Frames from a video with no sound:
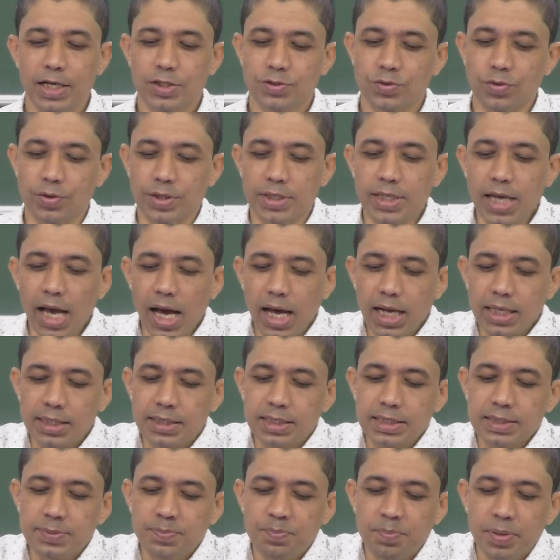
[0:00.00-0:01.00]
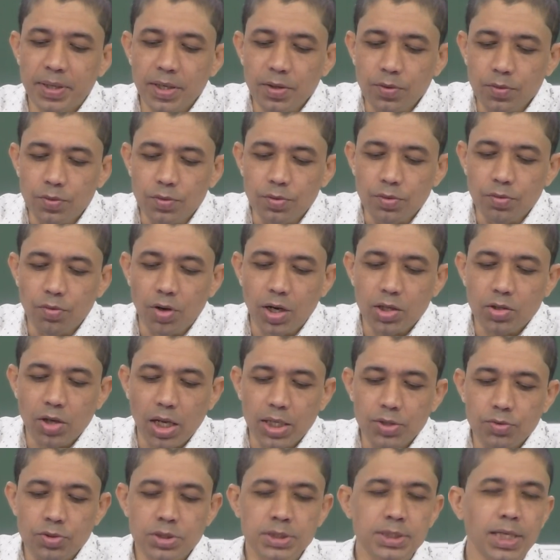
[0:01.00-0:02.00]
So, here this few what
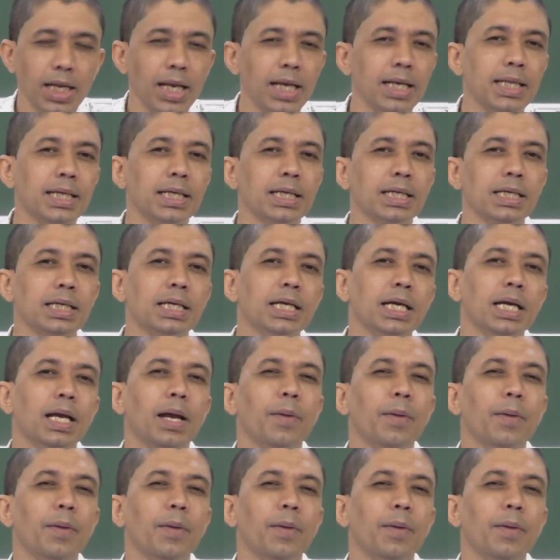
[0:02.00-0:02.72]
I was telling